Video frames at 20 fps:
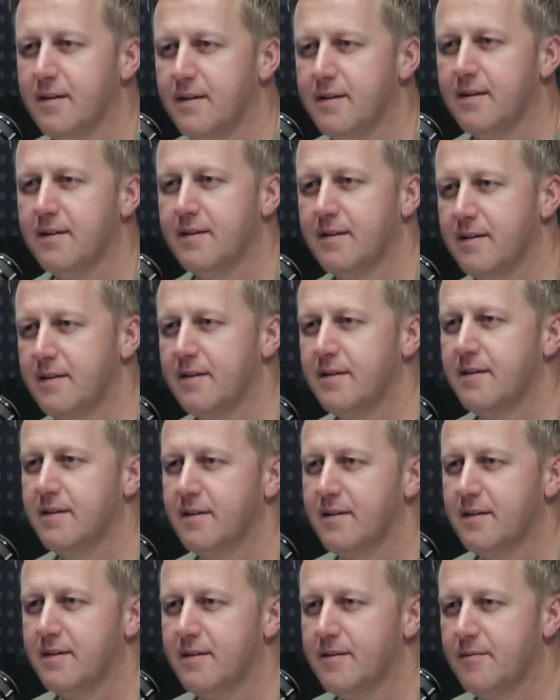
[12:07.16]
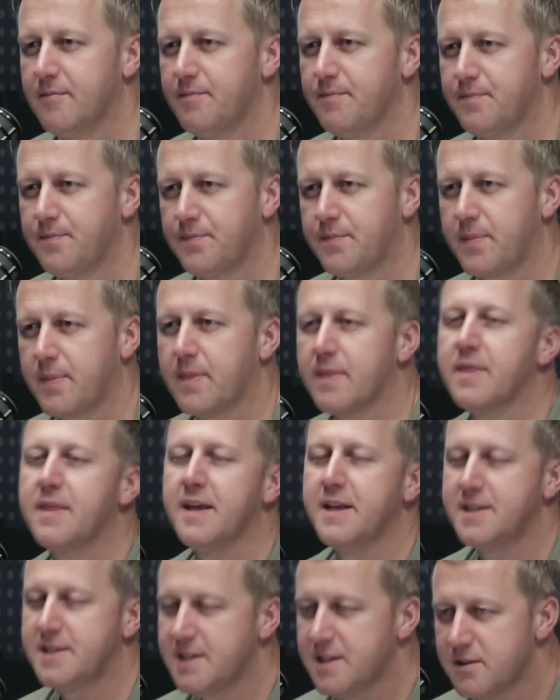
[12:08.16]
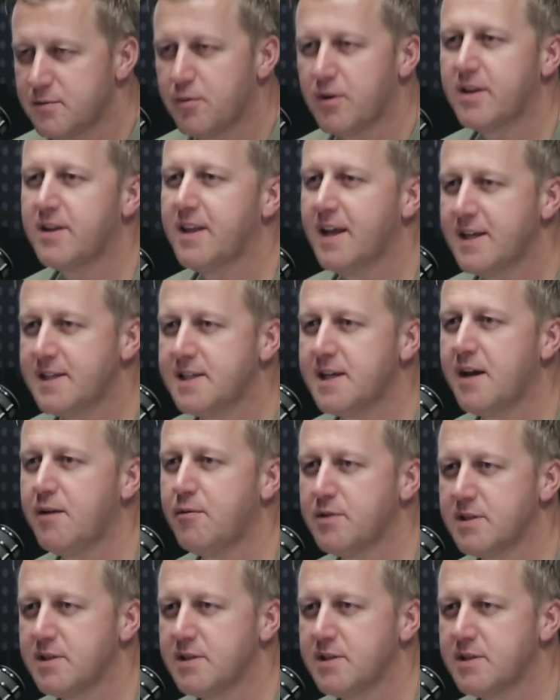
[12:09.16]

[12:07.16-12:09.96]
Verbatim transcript: with the European system that you've. this is what they say